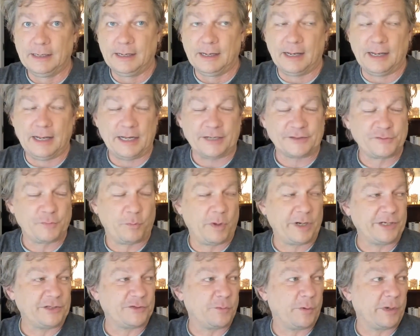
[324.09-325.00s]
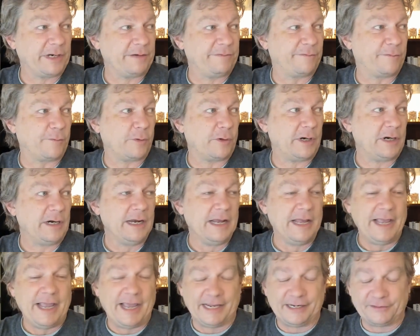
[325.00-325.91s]
uh, 2024,
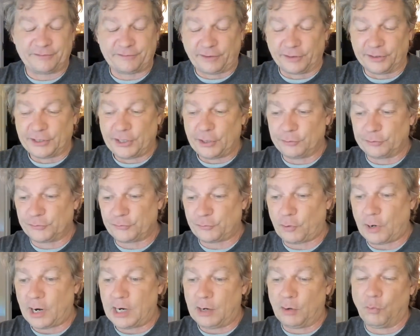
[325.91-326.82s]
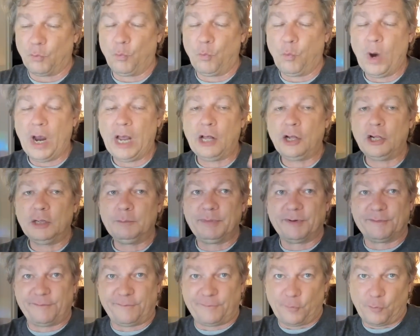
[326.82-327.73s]
and it's going to go to trial well
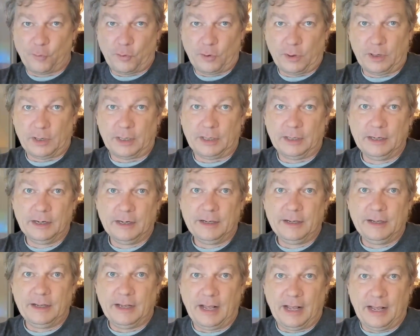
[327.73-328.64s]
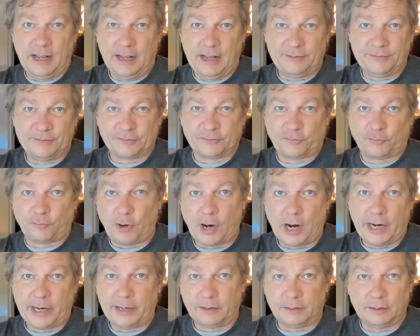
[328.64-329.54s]
before uh, the
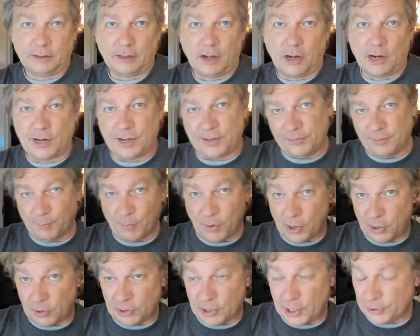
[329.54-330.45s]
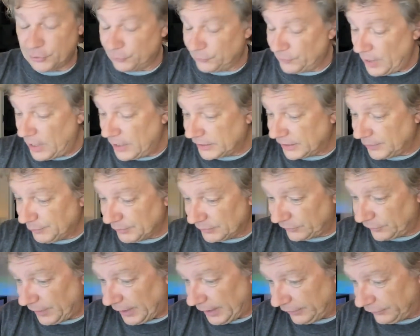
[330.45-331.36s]
trial on the Mar a Lago
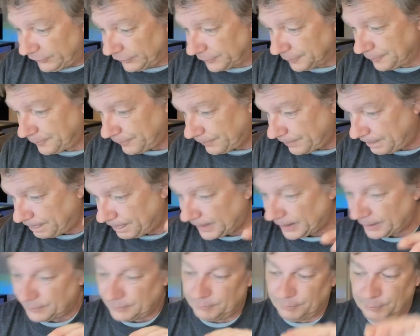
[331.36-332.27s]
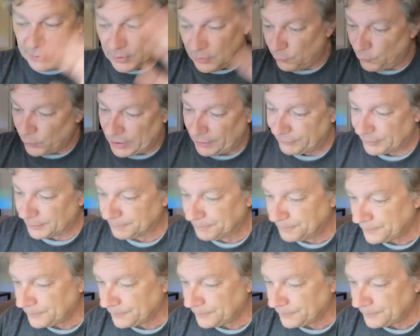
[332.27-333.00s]
documents case. But whatever.